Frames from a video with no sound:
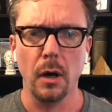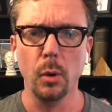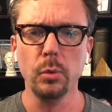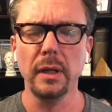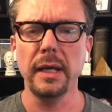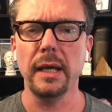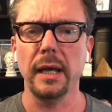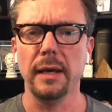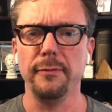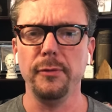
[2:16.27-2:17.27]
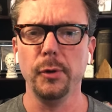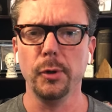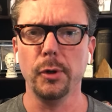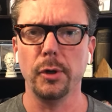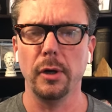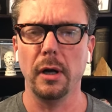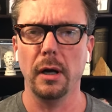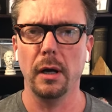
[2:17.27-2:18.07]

only if you're